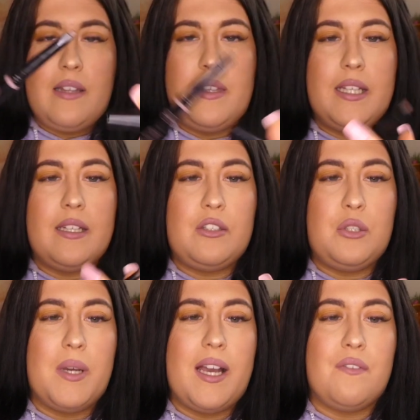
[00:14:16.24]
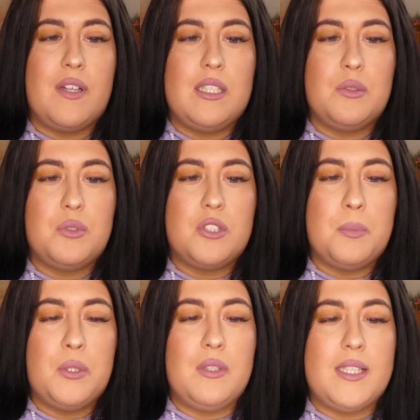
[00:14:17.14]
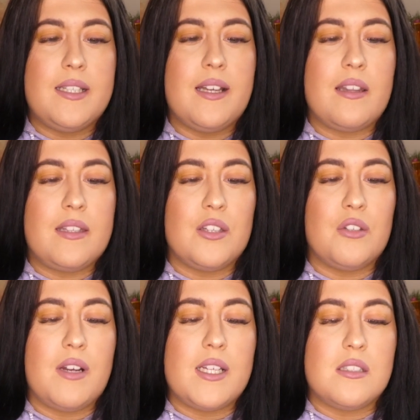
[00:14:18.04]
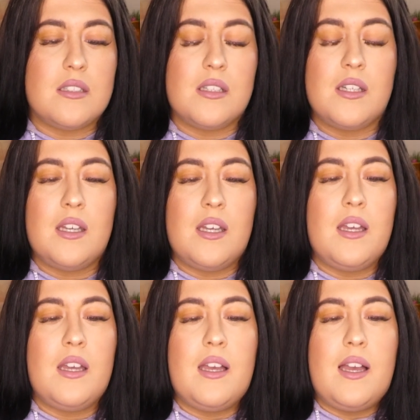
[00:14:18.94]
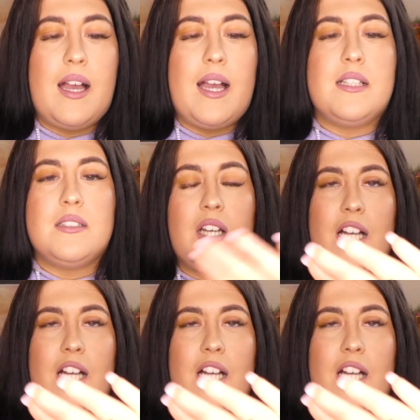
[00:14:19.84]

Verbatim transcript: and then you have a little spoolie at the other end. And